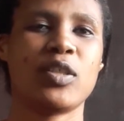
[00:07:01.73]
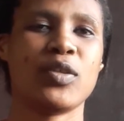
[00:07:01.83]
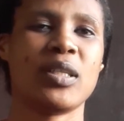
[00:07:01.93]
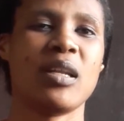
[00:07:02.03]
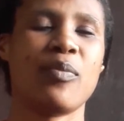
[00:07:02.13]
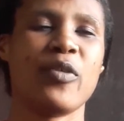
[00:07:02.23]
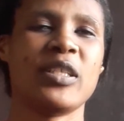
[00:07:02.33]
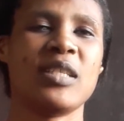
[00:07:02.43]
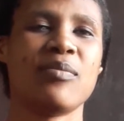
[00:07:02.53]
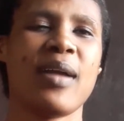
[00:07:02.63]
to
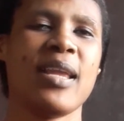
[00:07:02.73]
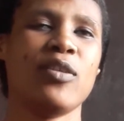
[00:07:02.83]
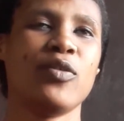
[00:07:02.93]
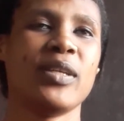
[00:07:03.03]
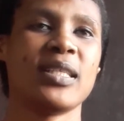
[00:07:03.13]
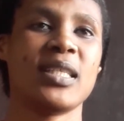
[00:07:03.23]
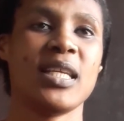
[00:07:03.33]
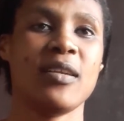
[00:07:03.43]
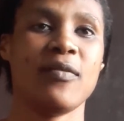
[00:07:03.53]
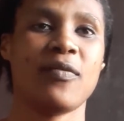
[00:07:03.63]
celebrating my New Year's
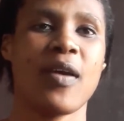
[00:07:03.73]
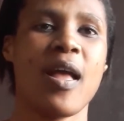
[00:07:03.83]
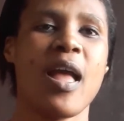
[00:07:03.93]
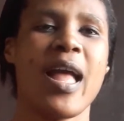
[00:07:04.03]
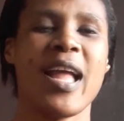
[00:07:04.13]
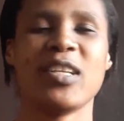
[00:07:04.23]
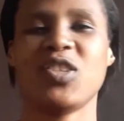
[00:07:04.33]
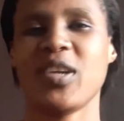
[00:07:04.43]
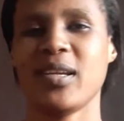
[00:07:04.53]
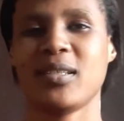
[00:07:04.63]
Eve at
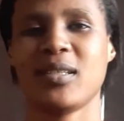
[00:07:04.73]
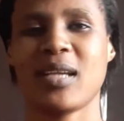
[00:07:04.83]
church.